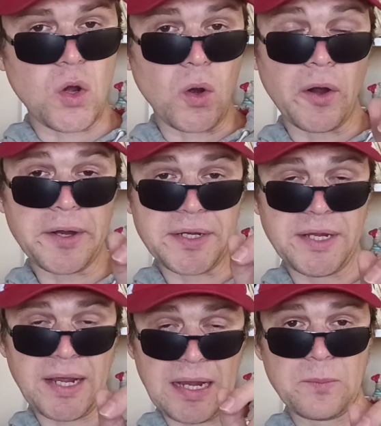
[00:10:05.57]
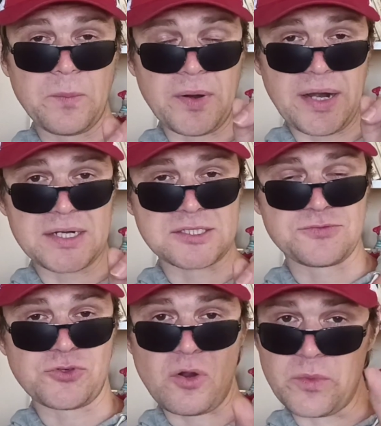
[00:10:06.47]
OEM parts
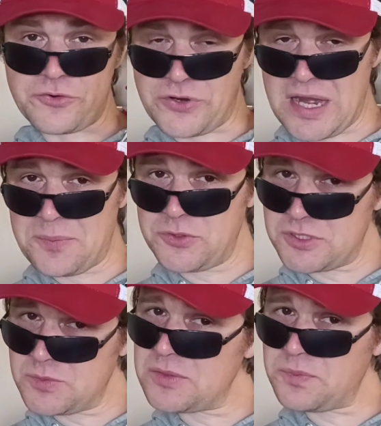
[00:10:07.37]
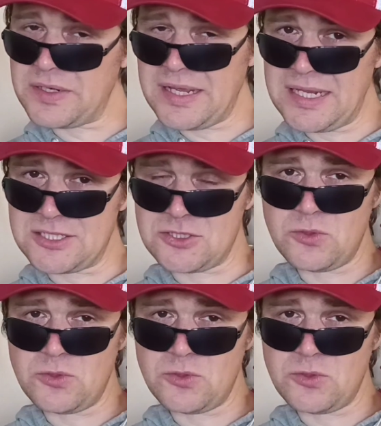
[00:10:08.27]
from a reputable place.